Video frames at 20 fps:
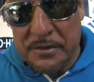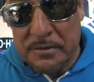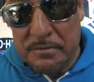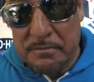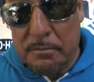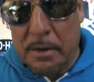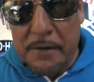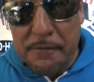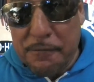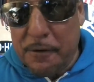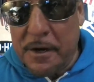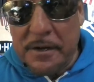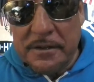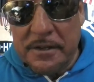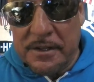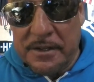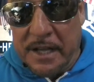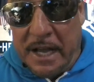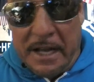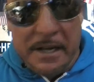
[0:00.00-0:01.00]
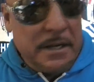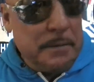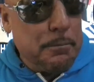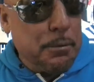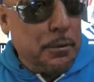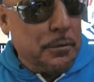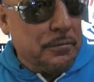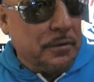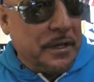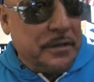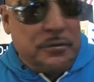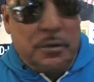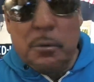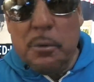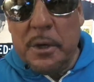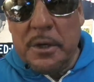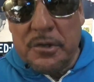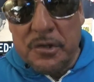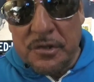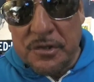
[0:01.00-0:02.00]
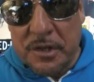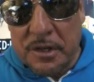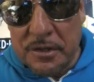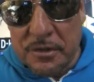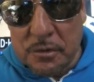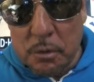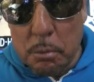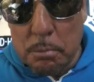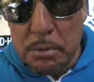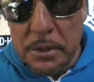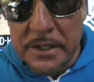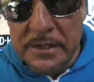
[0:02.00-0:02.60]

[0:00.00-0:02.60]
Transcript: My friend did that, and he put like 2 inches on his obliques.